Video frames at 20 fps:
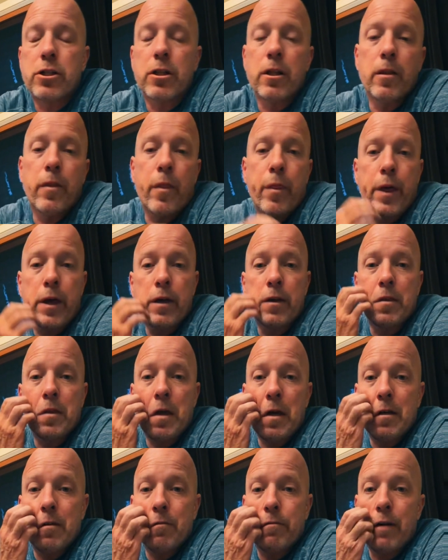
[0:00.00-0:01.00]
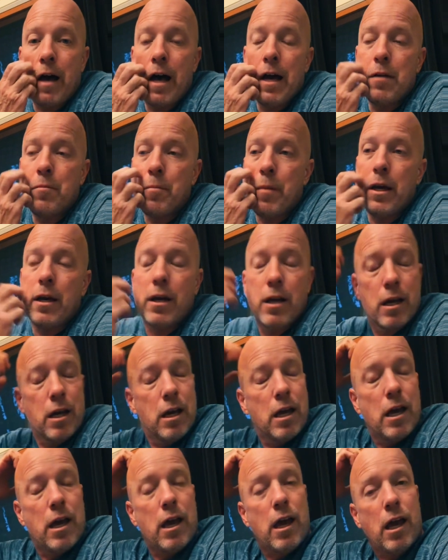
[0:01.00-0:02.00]
I used to think they defined
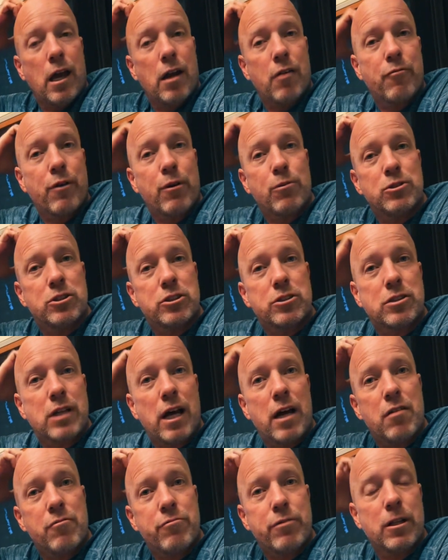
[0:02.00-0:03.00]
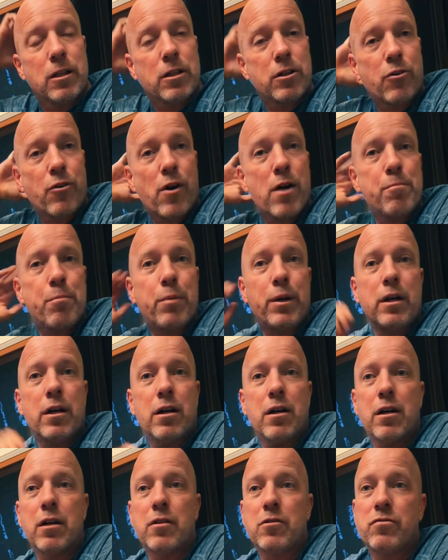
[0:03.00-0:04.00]
me. And if I was kind of feeling
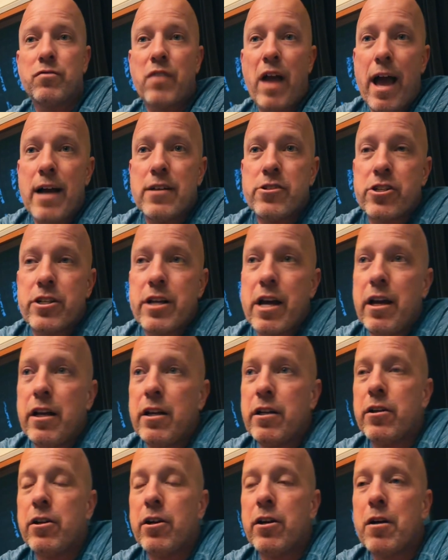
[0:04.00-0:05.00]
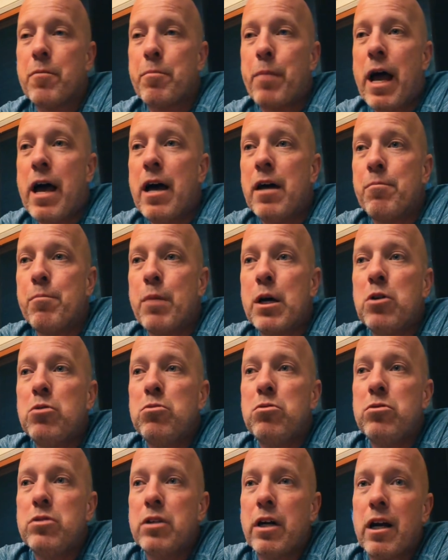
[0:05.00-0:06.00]
grumpy or agitated or in a bad
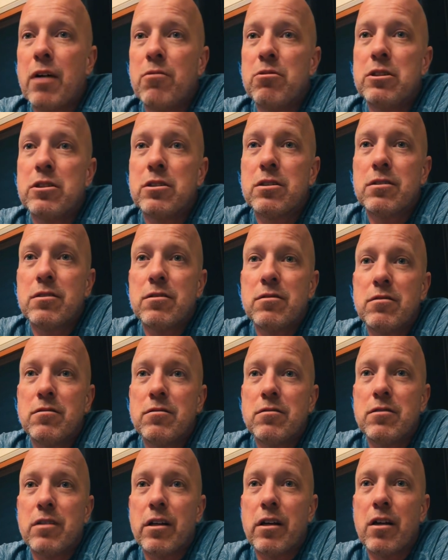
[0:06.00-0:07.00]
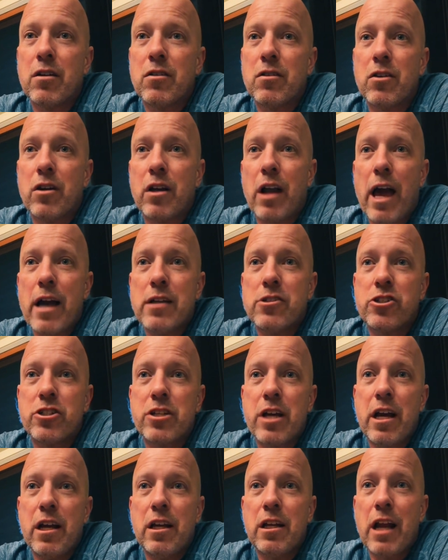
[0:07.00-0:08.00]
mood, that I was an
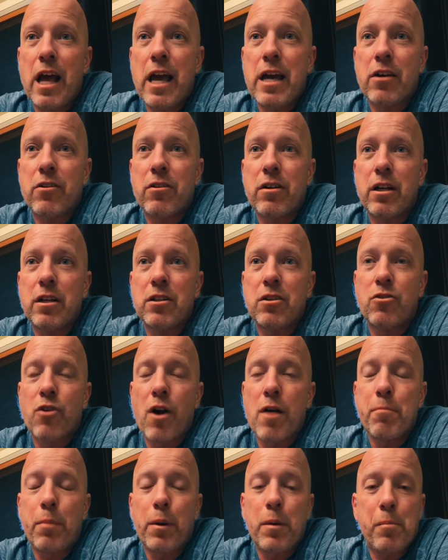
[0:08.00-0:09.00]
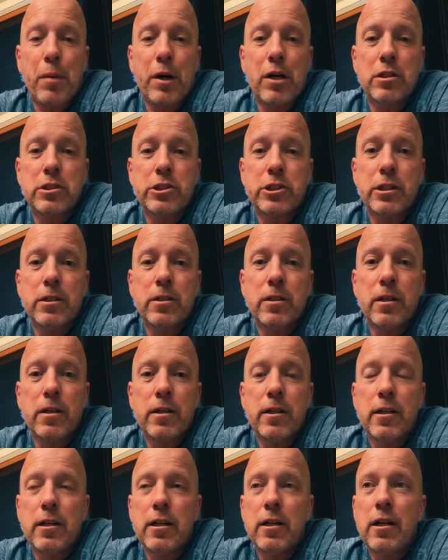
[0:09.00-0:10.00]
agitated, angry, grumpy
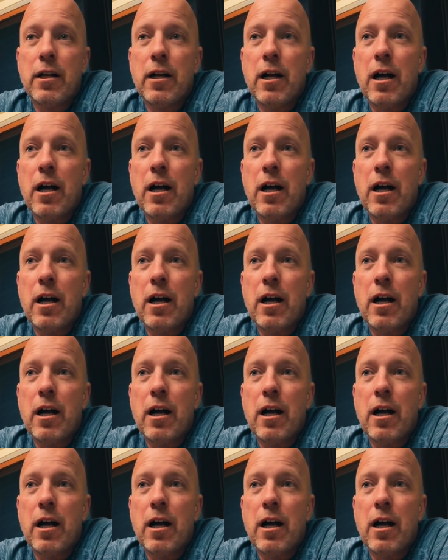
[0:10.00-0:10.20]
person.